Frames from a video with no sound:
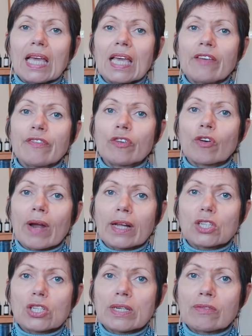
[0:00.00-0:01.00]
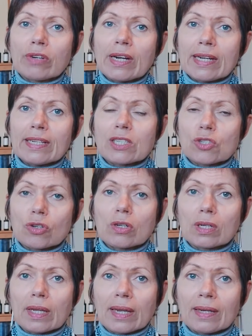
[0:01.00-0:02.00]
If you're actually really
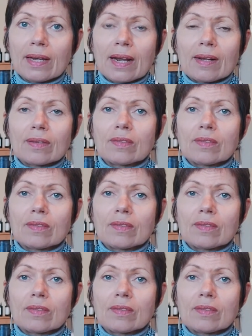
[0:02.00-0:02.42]
struggling,